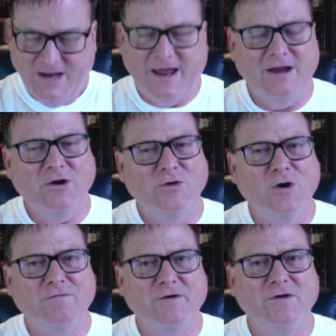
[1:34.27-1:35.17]
Now, I don't
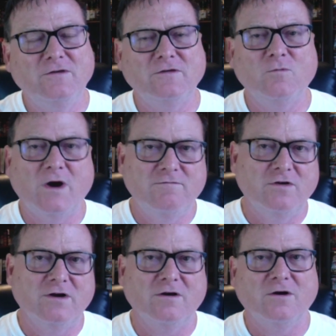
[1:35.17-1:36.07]
know if they're using white
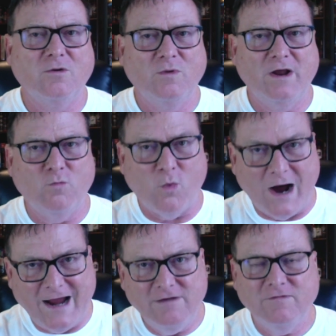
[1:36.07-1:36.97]
vinegar or red
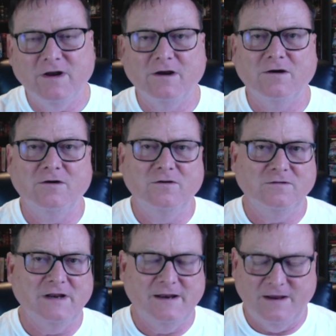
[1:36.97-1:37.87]
wine vinegar.
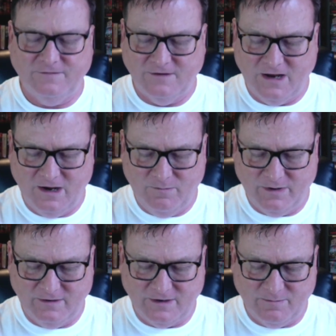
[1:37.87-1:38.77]
Usually they say,
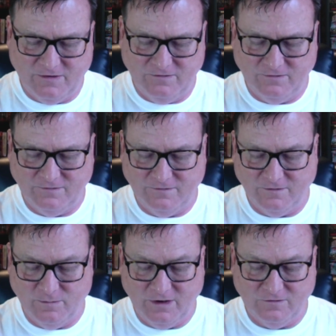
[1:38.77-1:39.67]
but I'm just
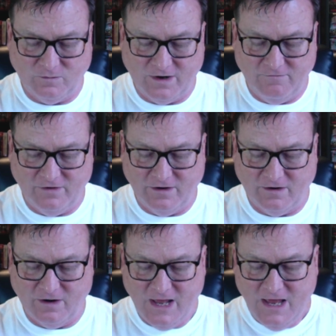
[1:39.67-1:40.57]
assuming it's white
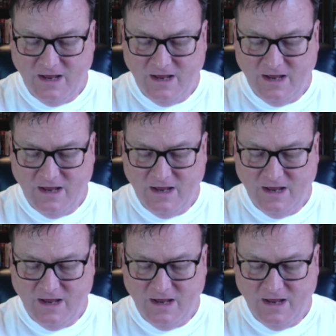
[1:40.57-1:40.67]
vinegar.